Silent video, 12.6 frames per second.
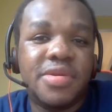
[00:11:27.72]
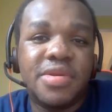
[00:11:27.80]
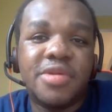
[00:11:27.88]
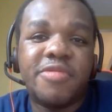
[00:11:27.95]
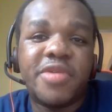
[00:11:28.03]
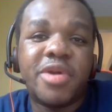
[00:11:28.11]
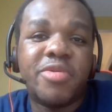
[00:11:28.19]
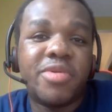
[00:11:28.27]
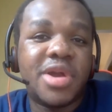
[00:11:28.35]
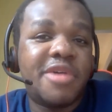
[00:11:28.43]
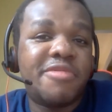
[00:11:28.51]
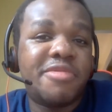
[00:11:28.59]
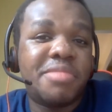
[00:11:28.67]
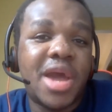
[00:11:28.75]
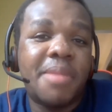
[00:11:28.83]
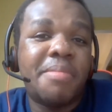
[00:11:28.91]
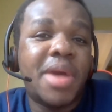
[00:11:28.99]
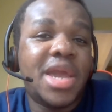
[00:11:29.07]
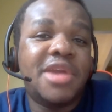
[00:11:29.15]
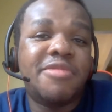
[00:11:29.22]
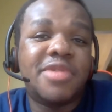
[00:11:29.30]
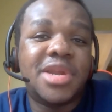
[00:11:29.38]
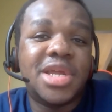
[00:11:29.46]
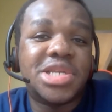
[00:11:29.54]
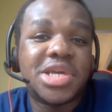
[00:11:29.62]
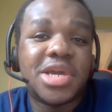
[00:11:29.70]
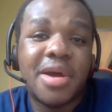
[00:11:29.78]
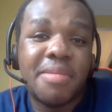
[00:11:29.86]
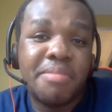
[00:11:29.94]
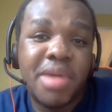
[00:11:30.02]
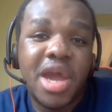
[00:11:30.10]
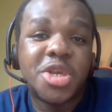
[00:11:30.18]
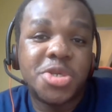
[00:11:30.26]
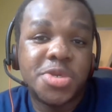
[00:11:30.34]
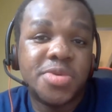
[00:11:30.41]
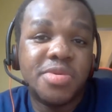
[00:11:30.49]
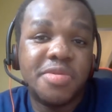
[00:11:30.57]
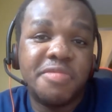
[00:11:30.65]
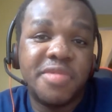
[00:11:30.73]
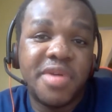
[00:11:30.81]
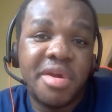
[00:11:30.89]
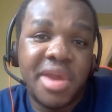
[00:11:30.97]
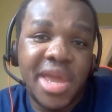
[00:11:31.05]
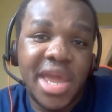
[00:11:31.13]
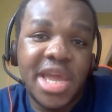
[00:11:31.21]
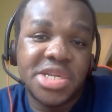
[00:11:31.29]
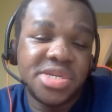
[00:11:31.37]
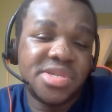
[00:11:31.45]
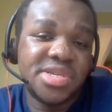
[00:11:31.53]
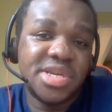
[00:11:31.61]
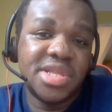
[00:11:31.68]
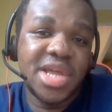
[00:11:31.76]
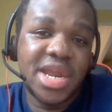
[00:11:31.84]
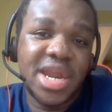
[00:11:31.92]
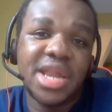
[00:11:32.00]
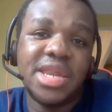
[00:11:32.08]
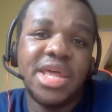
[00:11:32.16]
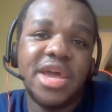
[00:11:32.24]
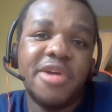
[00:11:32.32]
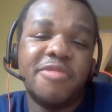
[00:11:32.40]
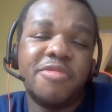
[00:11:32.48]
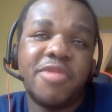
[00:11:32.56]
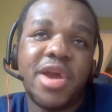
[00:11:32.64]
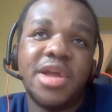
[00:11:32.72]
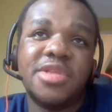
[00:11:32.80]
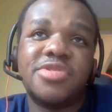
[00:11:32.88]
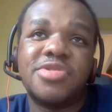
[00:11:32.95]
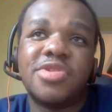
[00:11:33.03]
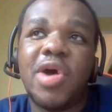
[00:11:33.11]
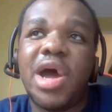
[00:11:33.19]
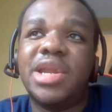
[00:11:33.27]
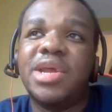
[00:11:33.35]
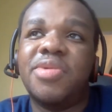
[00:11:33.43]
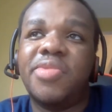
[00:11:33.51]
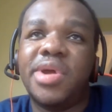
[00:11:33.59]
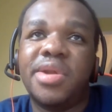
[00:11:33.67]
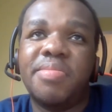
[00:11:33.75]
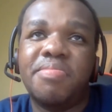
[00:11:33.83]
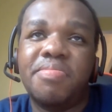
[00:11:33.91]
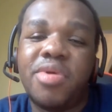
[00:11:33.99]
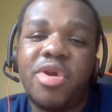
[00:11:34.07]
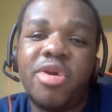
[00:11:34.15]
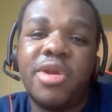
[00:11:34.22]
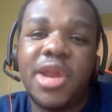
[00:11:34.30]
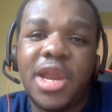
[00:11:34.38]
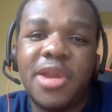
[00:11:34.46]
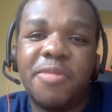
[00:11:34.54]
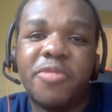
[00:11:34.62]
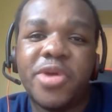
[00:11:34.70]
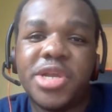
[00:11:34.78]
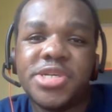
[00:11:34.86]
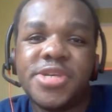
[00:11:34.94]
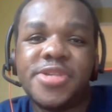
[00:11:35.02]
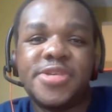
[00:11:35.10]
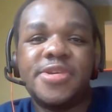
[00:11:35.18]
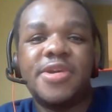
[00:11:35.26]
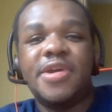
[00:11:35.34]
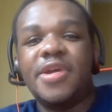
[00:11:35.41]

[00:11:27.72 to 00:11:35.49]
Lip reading: the federal government. I might even need to come back to the very agency that I left, right? So I didn't want to burn any bridges.